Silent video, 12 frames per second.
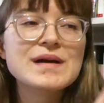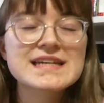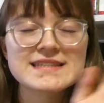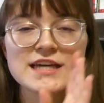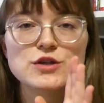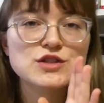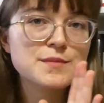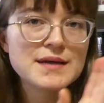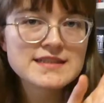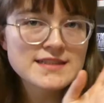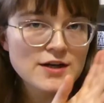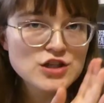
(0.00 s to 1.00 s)
because I used to be
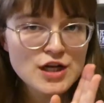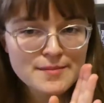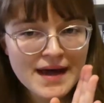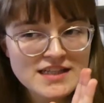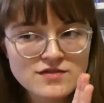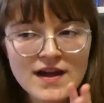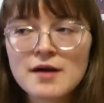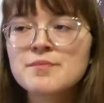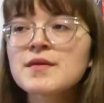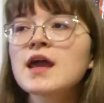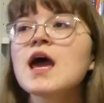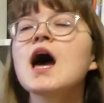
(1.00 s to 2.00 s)
a Sarah J. Maas
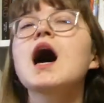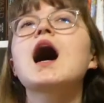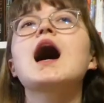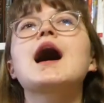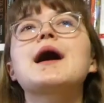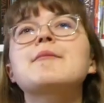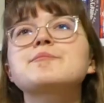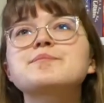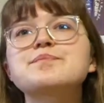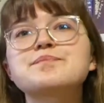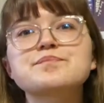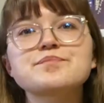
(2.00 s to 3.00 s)
fan.
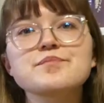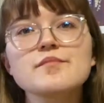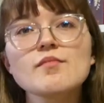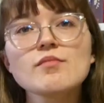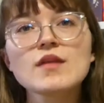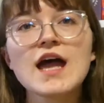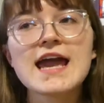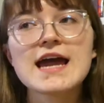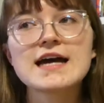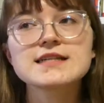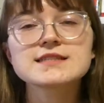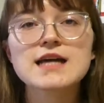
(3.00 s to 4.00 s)
And
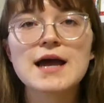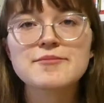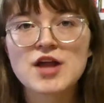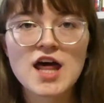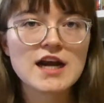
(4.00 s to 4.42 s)
I'm not.